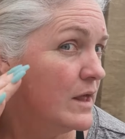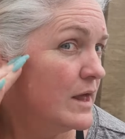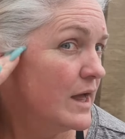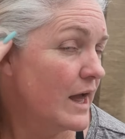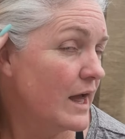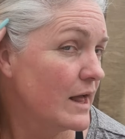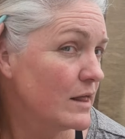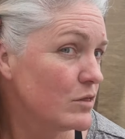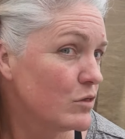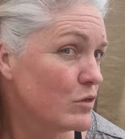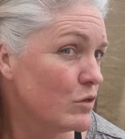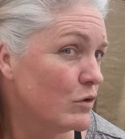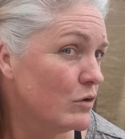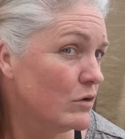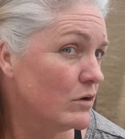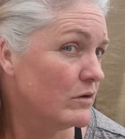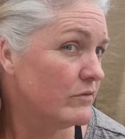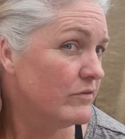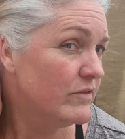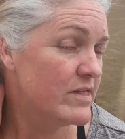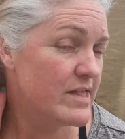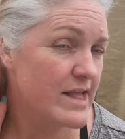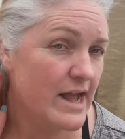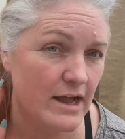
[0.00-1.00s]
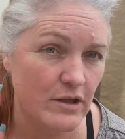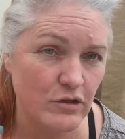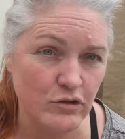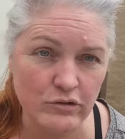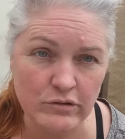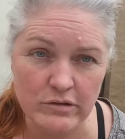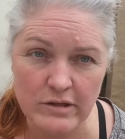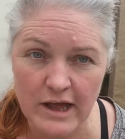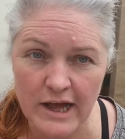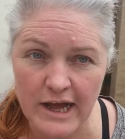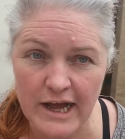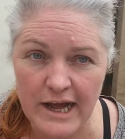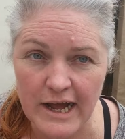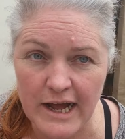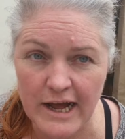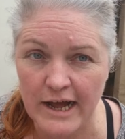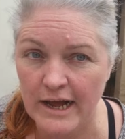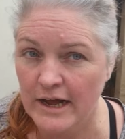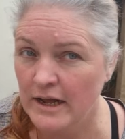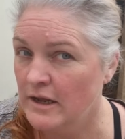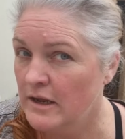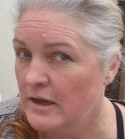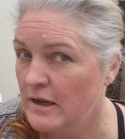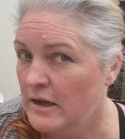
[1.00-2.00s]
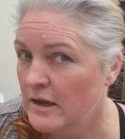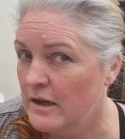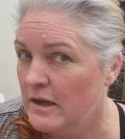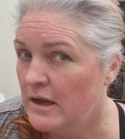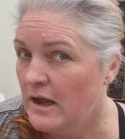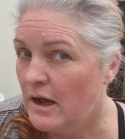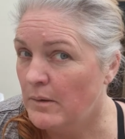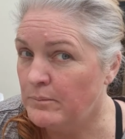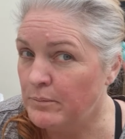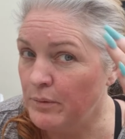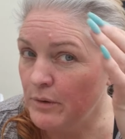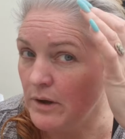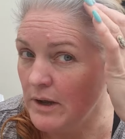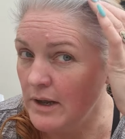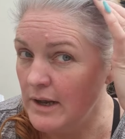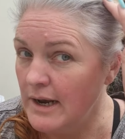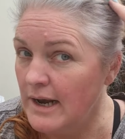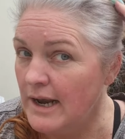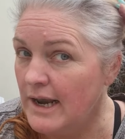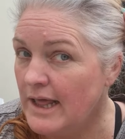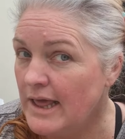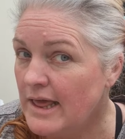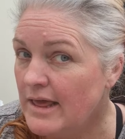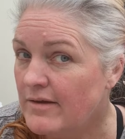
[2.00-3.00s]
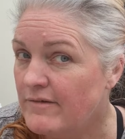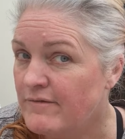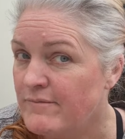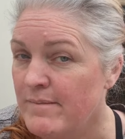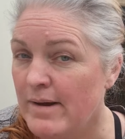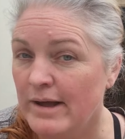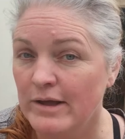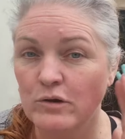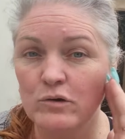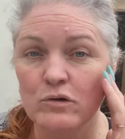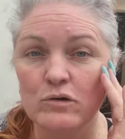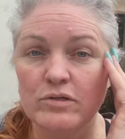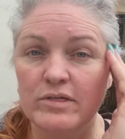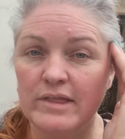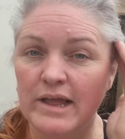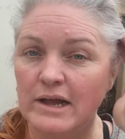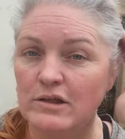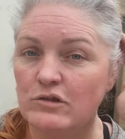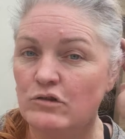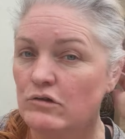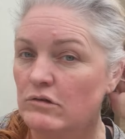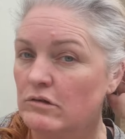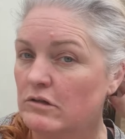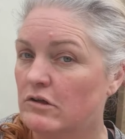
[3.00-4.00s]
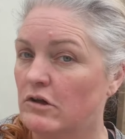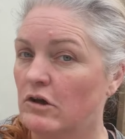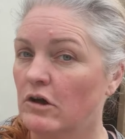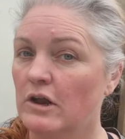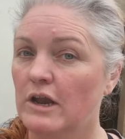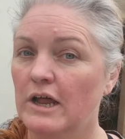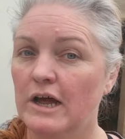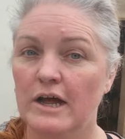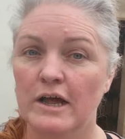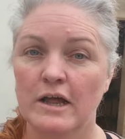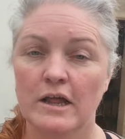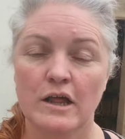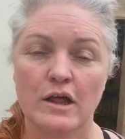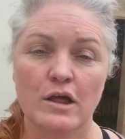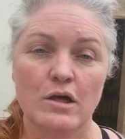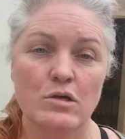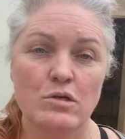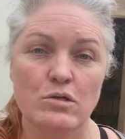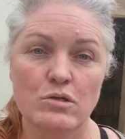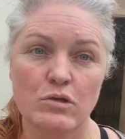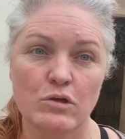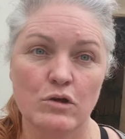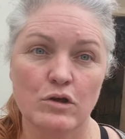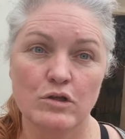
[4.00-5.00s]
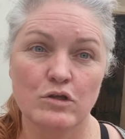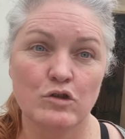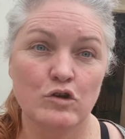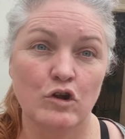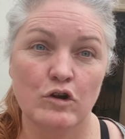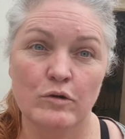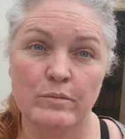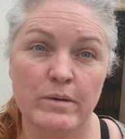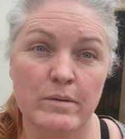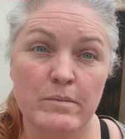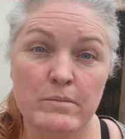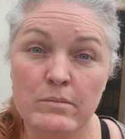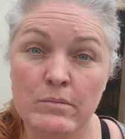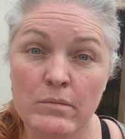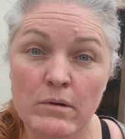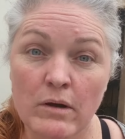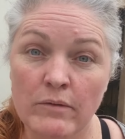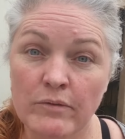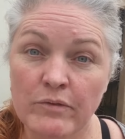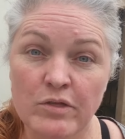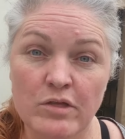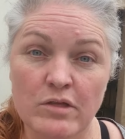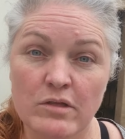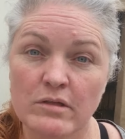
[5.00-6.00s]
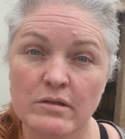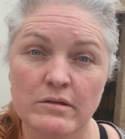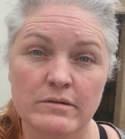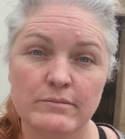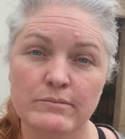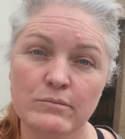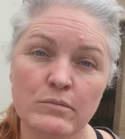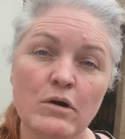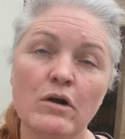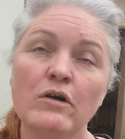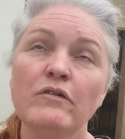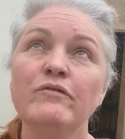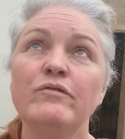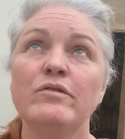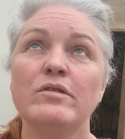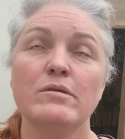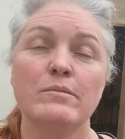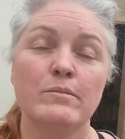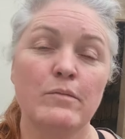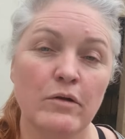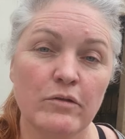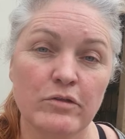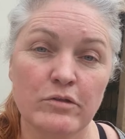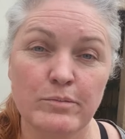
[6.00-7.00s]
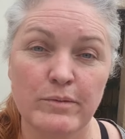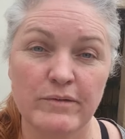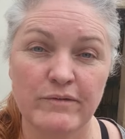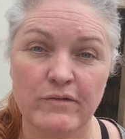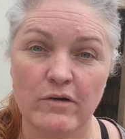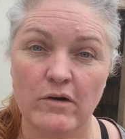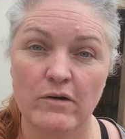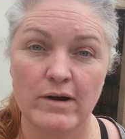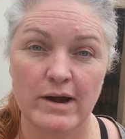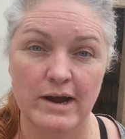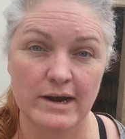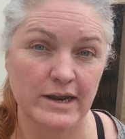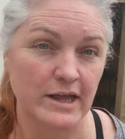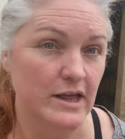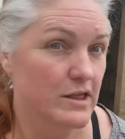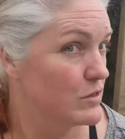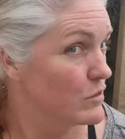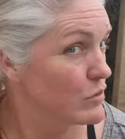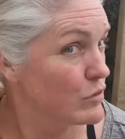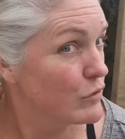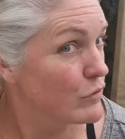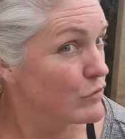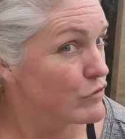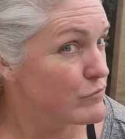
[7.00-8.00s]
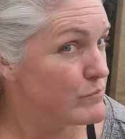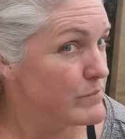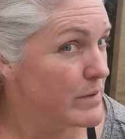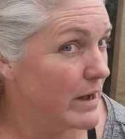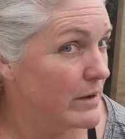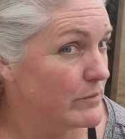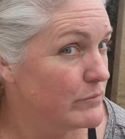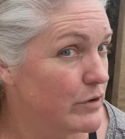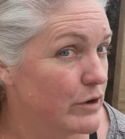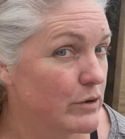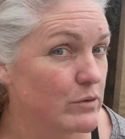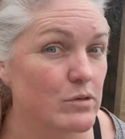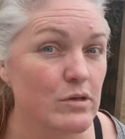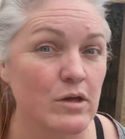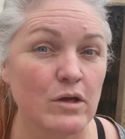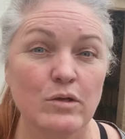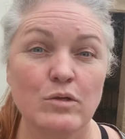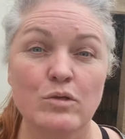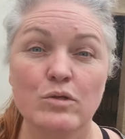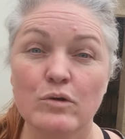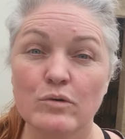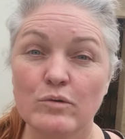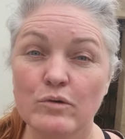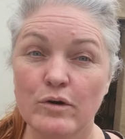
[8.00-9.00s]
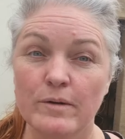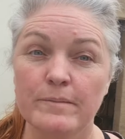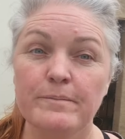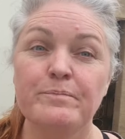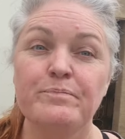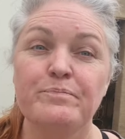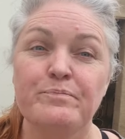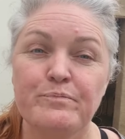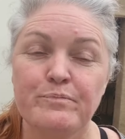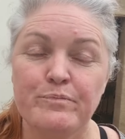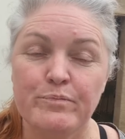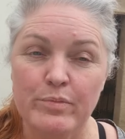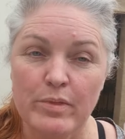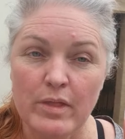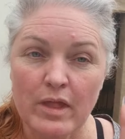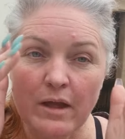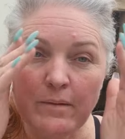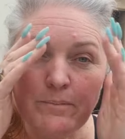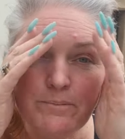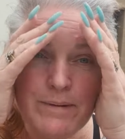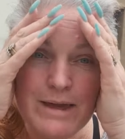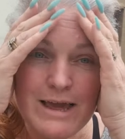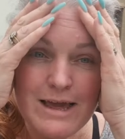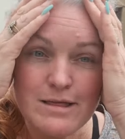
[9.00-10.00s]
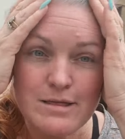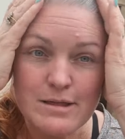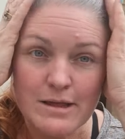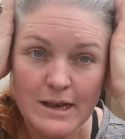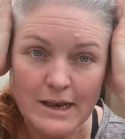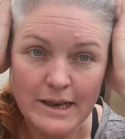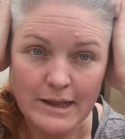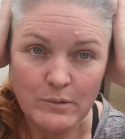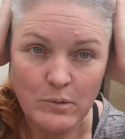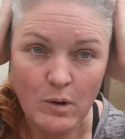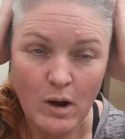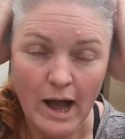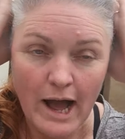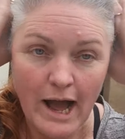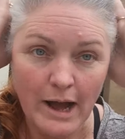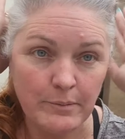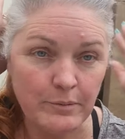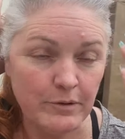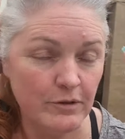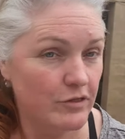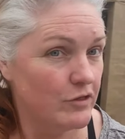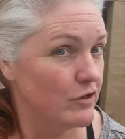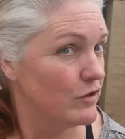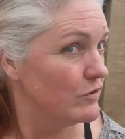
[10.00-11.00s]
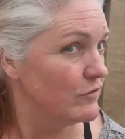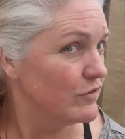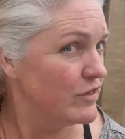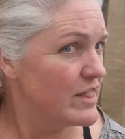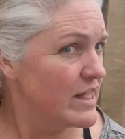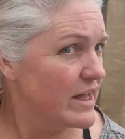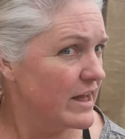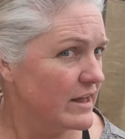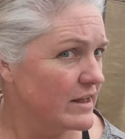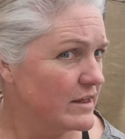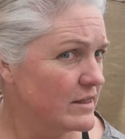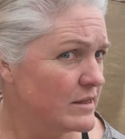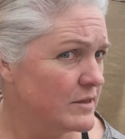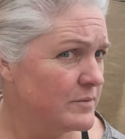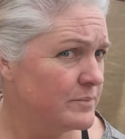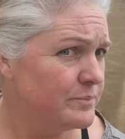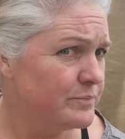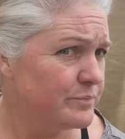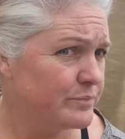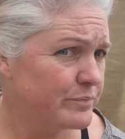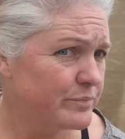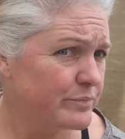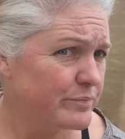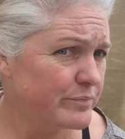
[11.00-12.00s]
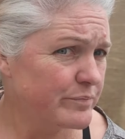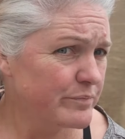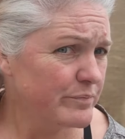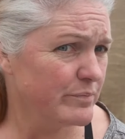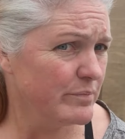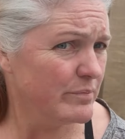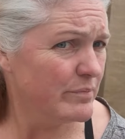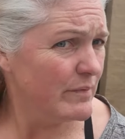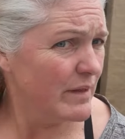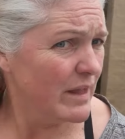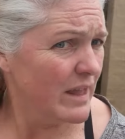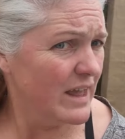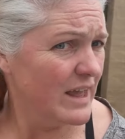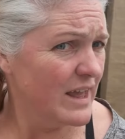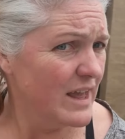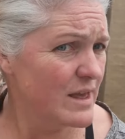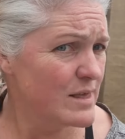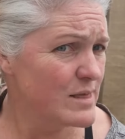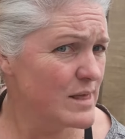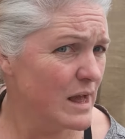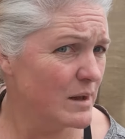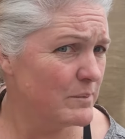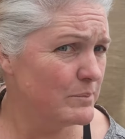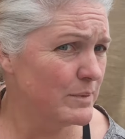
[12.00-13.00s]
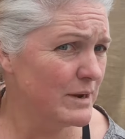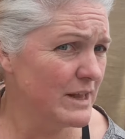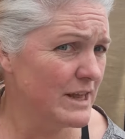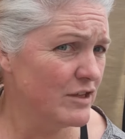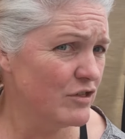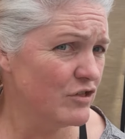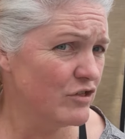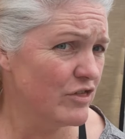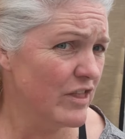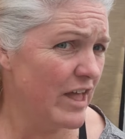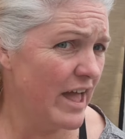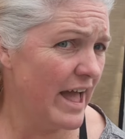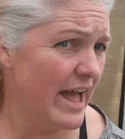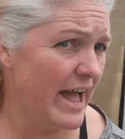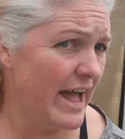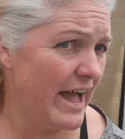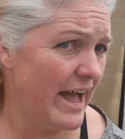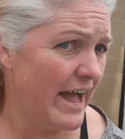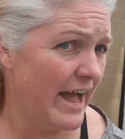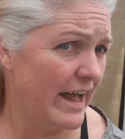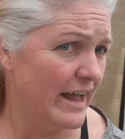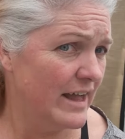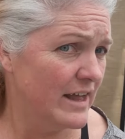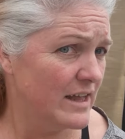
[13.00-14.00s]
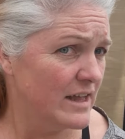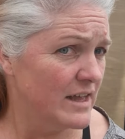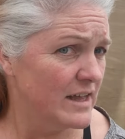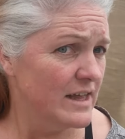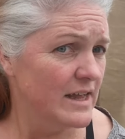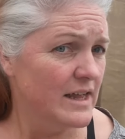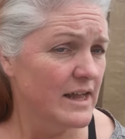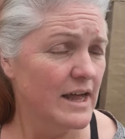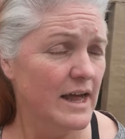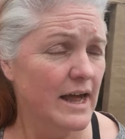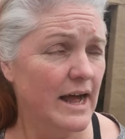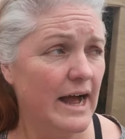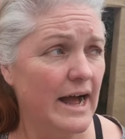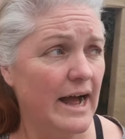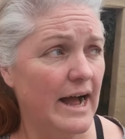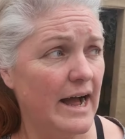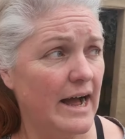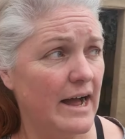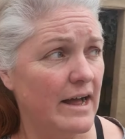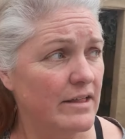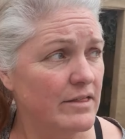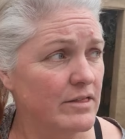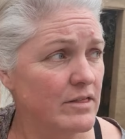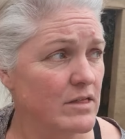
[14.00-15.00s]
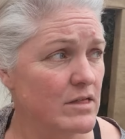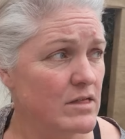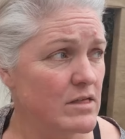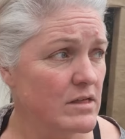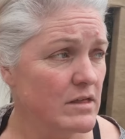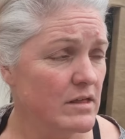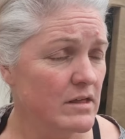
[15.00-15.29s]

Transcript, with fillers: I'll tone the natural hair but leave my own natural colour. So it's going to be months, months and months before I need to touch my rose. So basically what happened the other night is I bleached the hair and